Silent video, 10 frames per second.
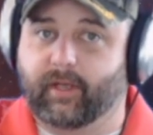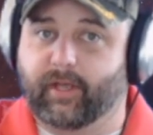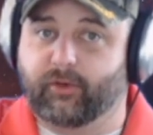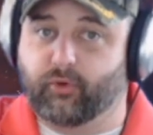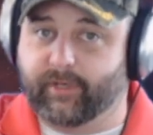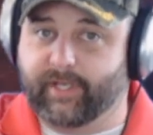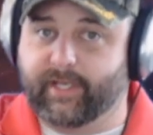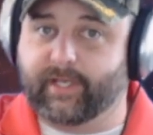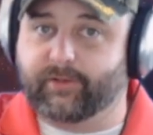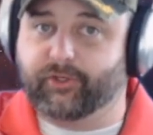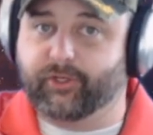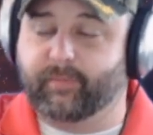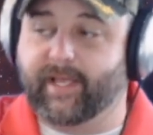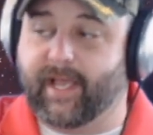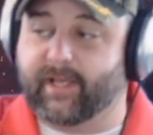and your deeds should
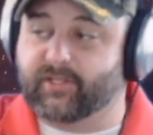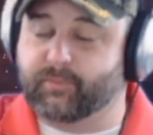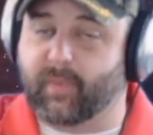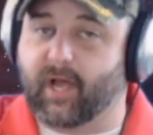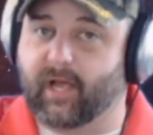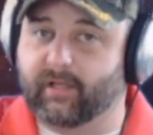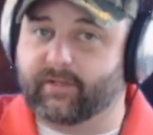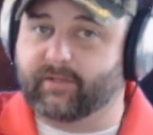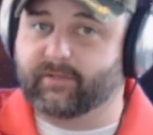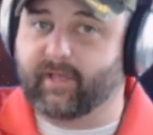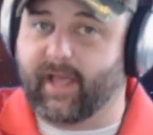be as spotless